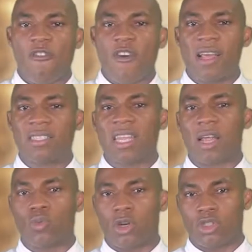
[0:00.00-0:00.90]
phrase
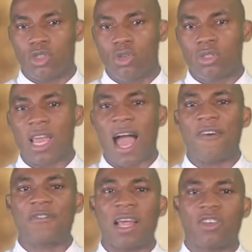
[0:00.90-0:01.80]
that was used
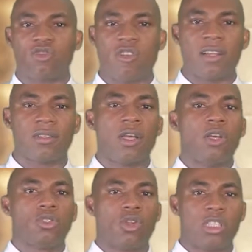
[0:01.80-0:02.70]
after Trent
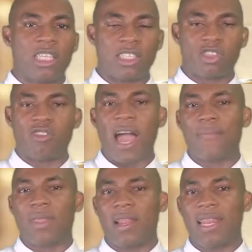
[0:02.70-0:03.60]
to
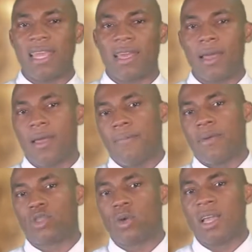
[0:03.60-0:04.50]
describe the link
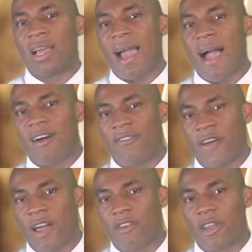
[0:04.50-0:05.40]
between
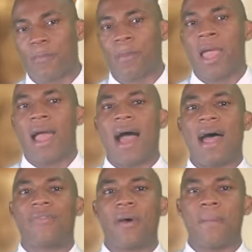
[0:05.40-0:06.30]
Calvary
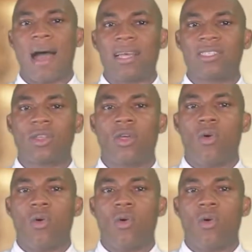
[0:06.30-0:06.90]
and the Mass